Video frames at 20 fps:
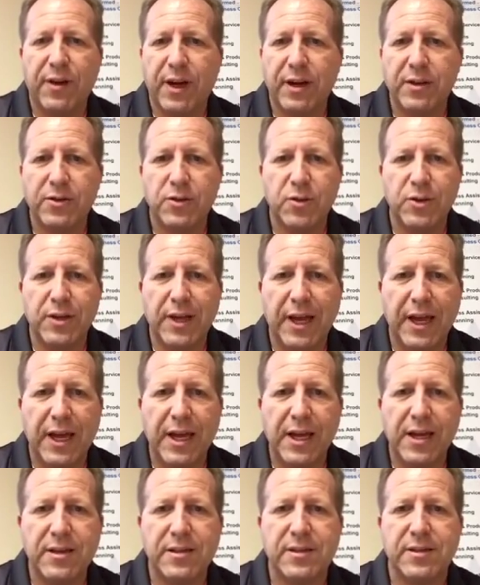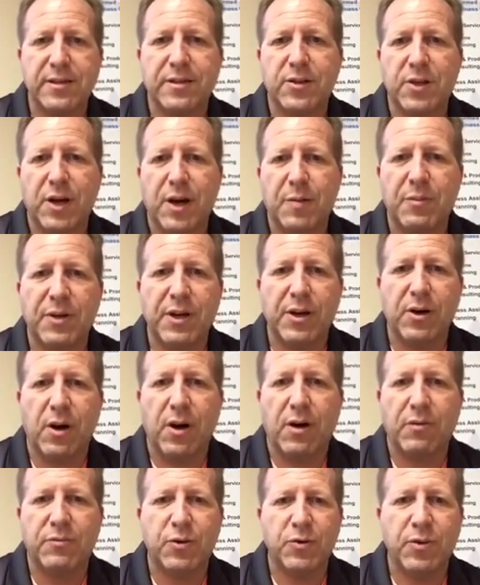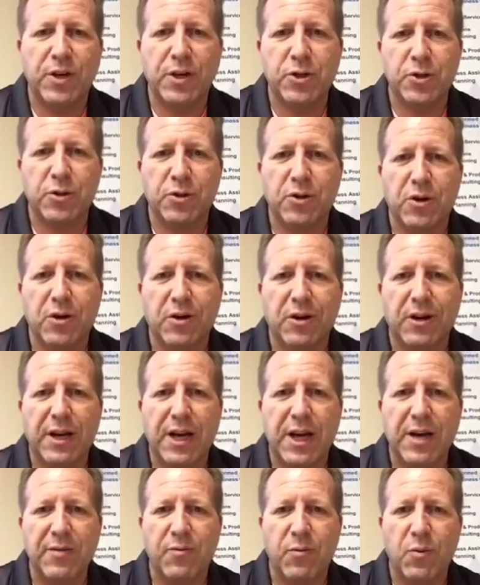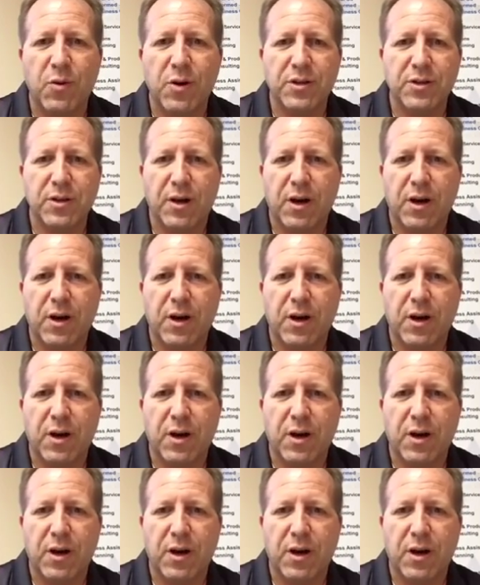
and today's topic of Trade Show Talk Live was